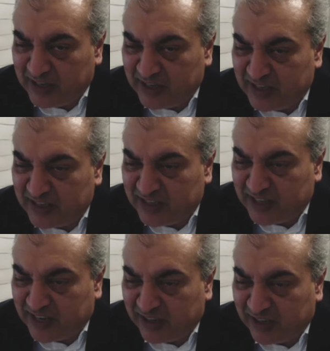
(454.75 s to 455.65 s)

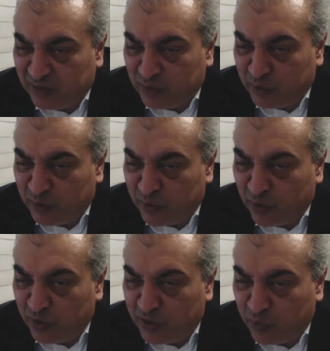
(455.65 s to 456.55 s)
is that we
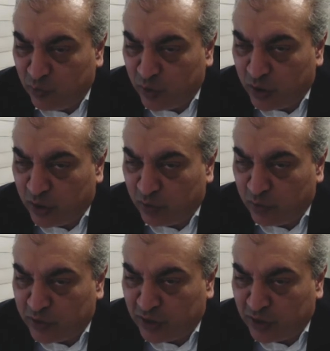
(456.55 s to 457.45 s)
would only work
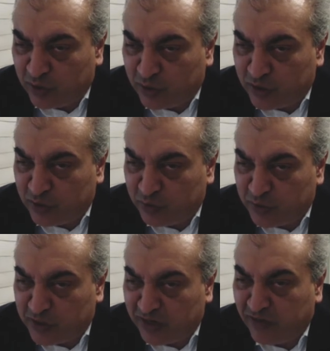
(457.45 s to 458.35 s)
with countries
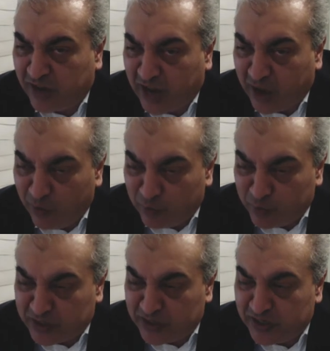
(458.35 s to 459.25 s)
which give
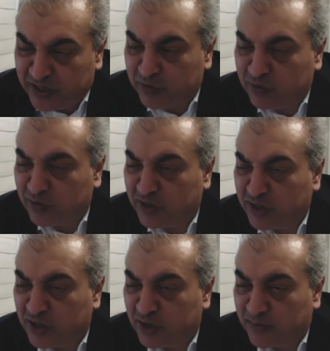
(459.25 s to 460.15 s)
our proceedings
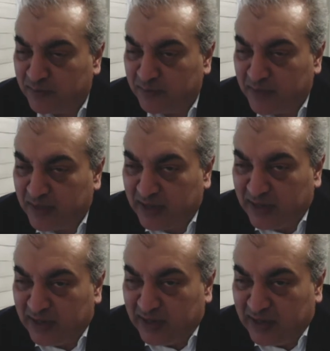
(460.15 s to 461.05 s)
recognition.
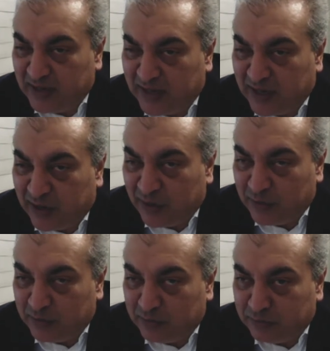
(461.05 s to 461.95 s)

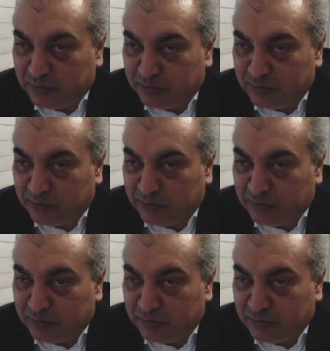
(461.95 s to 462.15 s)
Now,